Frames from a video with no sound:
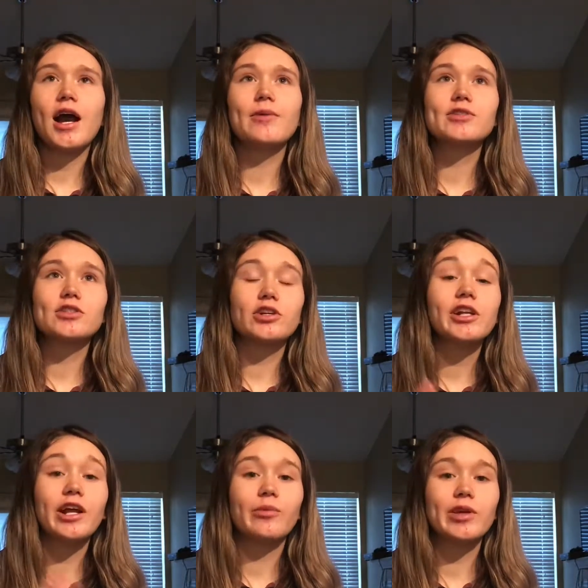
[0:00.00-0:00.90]
was
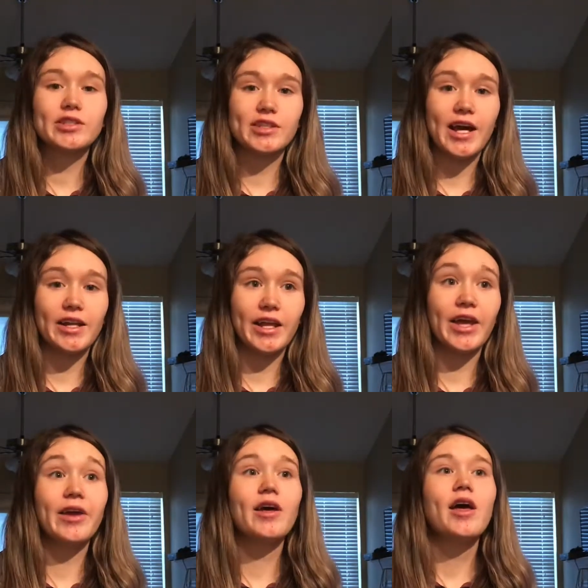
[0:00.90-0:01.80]
39 weeks that
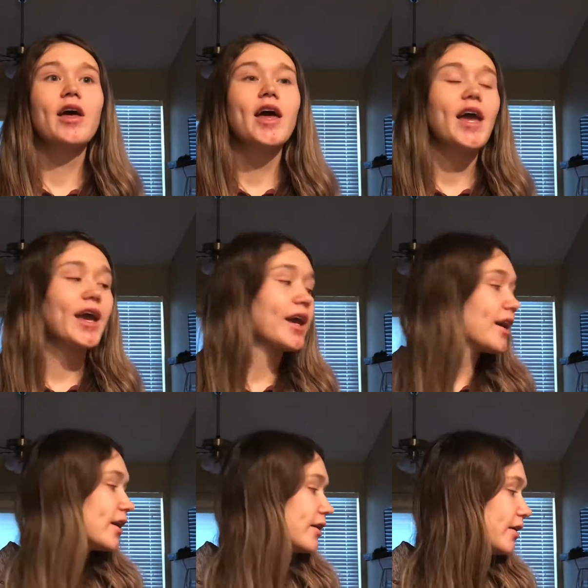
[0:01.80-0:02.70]
day,
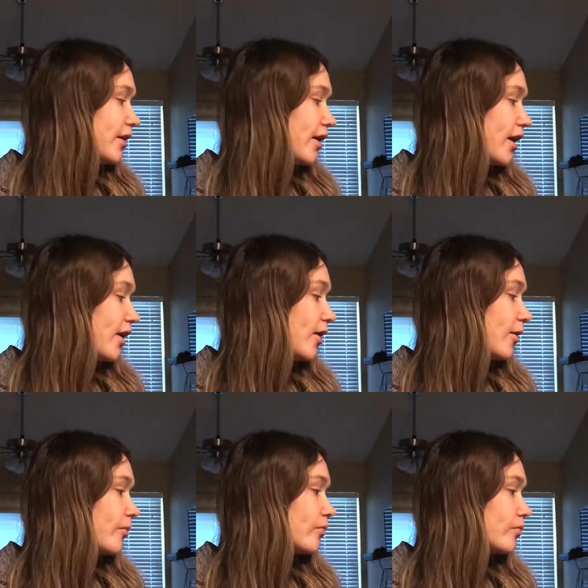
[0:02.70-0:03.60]
and
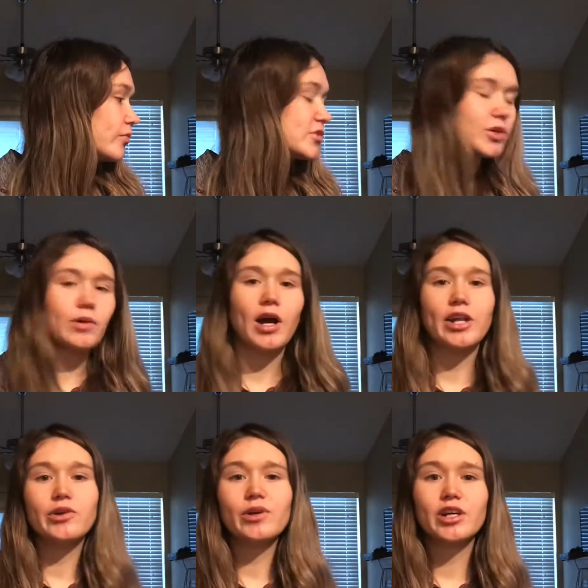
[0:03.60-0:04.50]
so I
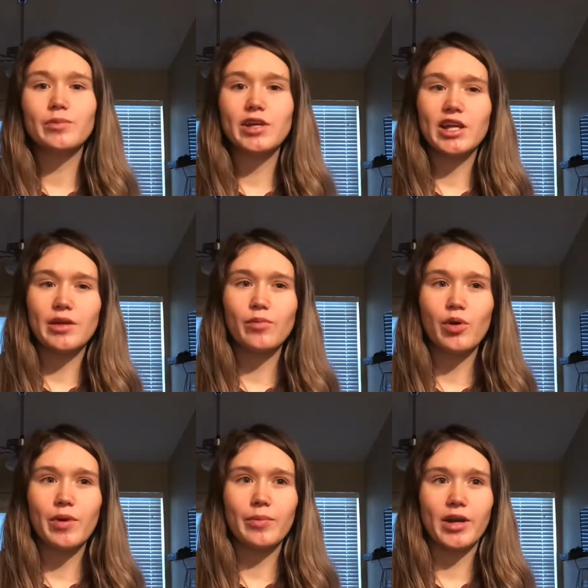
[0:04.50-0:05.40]
knew it could be any
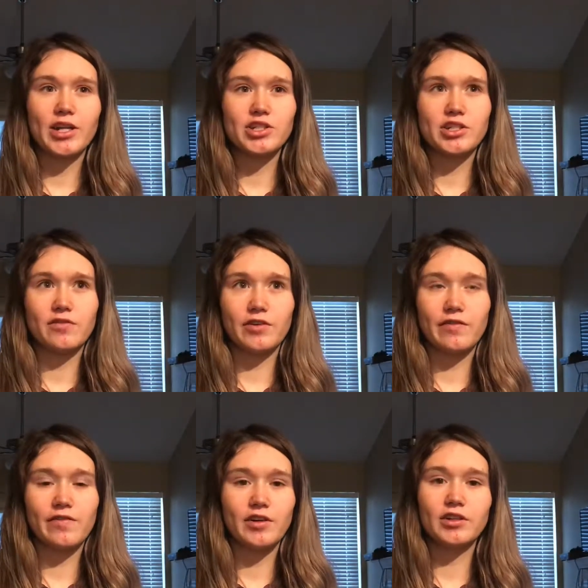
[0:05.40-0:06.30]
moment, but I just didn't really
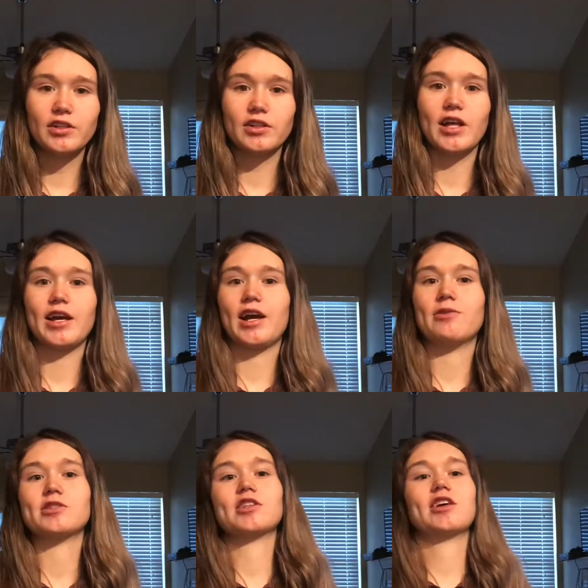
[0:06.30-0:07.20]
feel like I
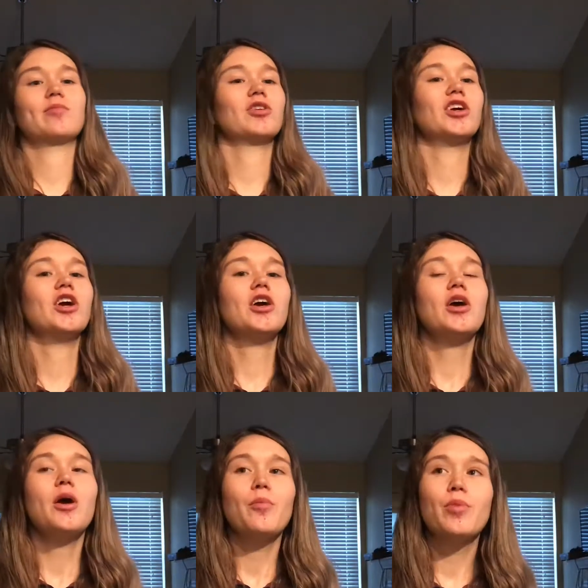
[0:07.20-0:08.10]
was in labor.
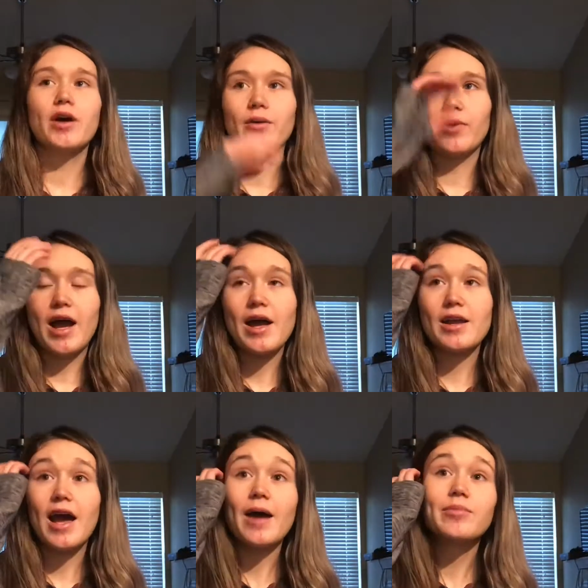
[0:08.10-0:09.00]
But what
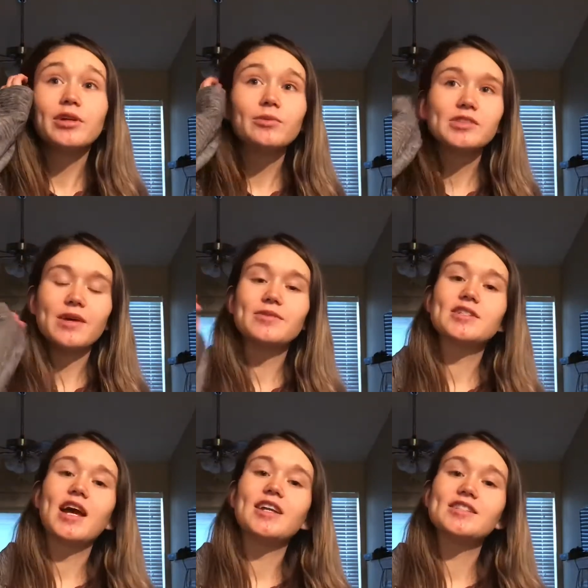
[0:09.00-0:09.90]
had happened was I was
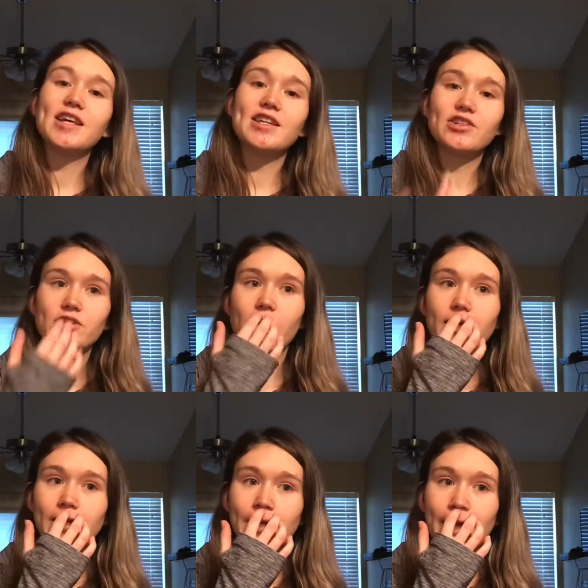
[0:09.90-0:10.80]
kind of standing there
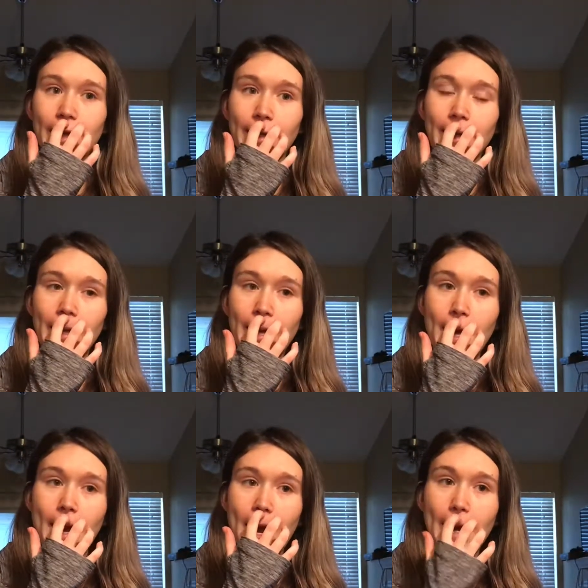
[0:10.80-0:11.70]
talking, and
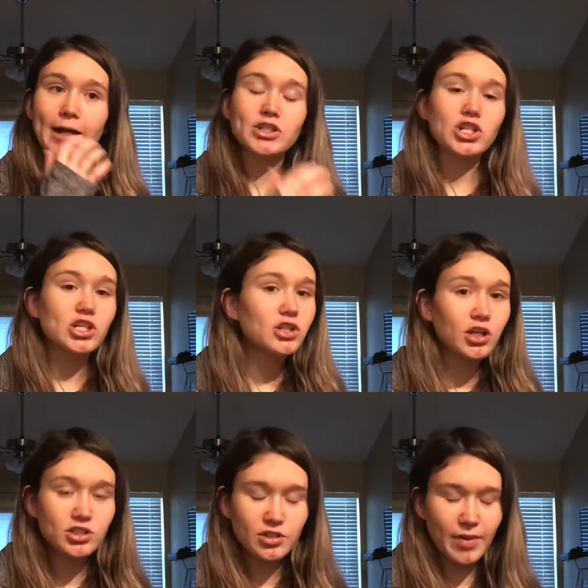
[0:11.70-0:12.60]
I had just
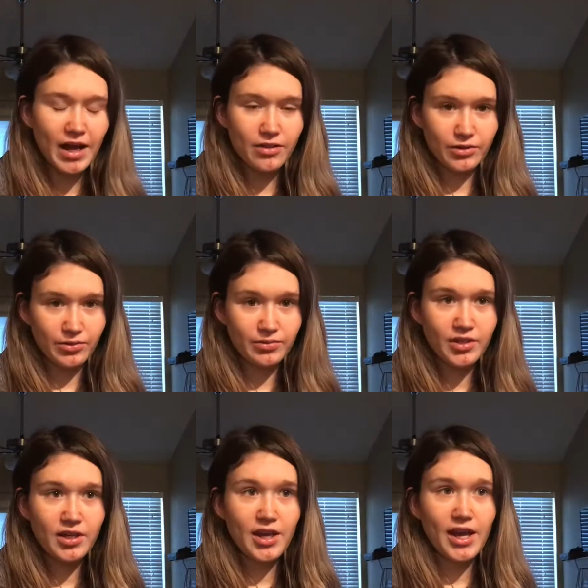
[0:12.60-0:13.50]
gone to the bathroom,
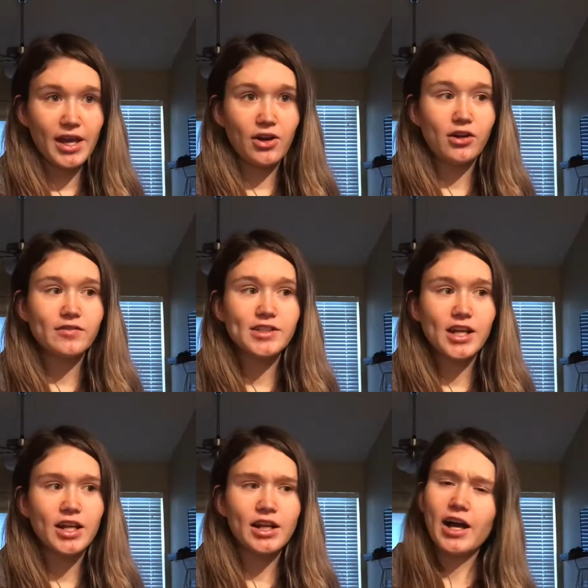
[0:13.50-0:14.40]
and all of a
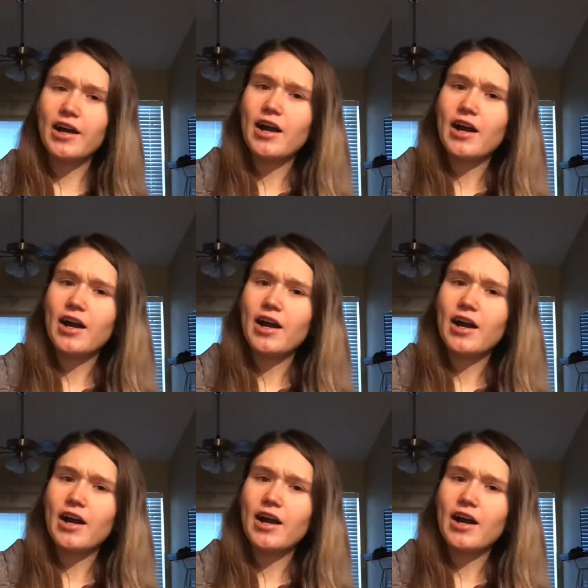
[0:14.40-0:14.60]
sudden